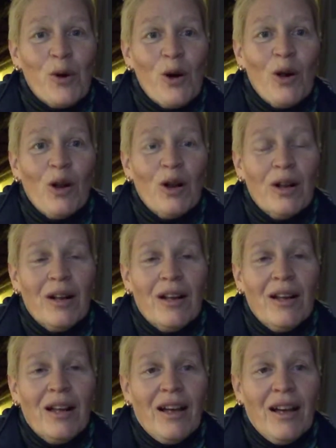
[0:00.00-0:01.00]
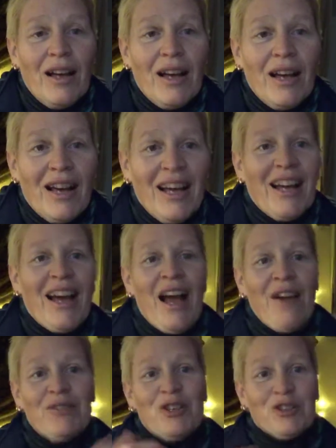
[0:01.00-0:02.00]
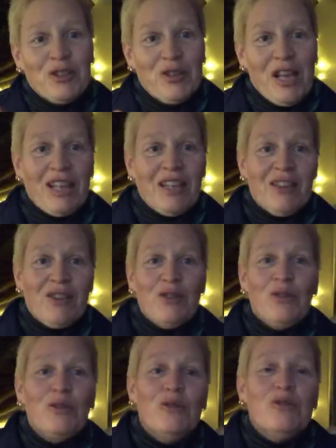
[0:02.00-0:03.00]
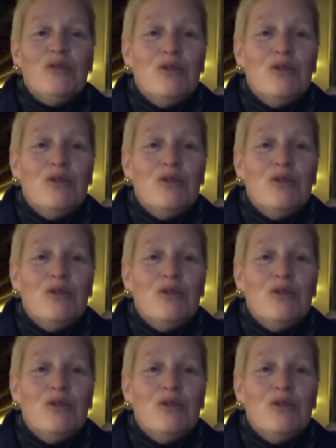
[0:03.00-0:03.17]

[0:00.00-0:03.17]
all have the strength to